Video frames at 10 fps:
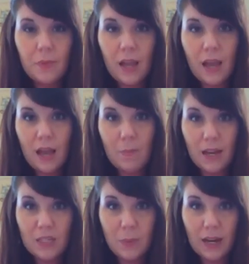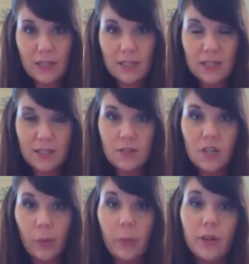uh, Mike's parents and his
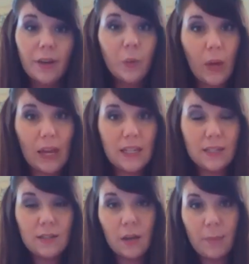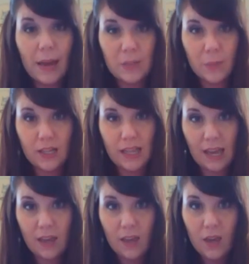sister we were going to wait until Mike's
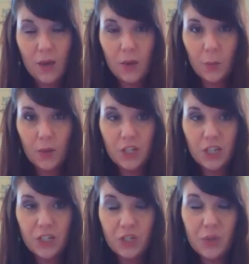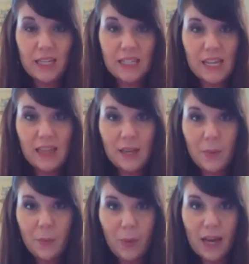birthday, which is June 18th,
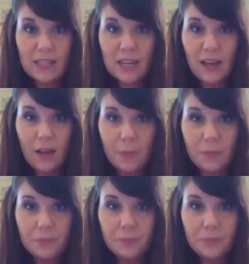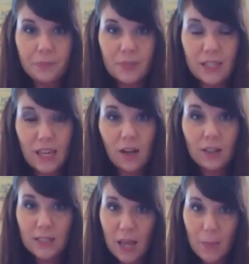but um, they
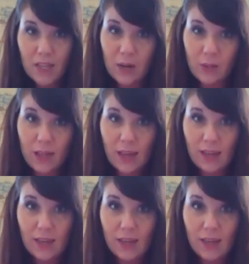called us up and they were like,